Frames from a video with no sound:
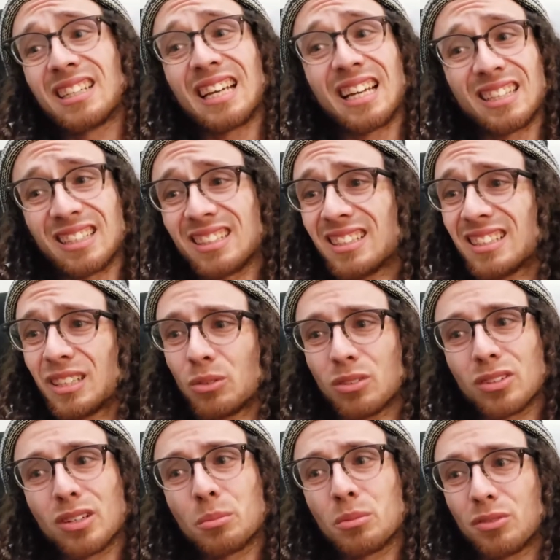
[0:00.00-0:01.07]
And then the thing with
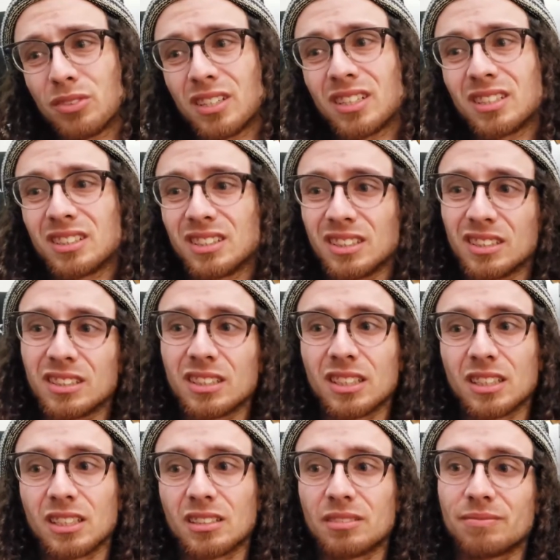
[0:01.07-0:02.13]
Grand Blue Fantasy is
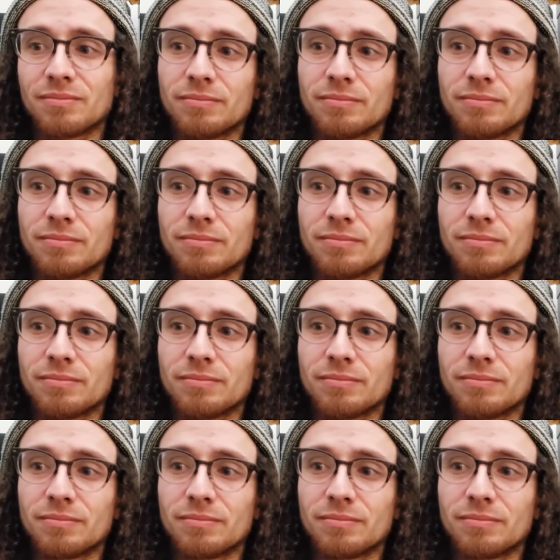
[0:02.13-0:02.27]
like,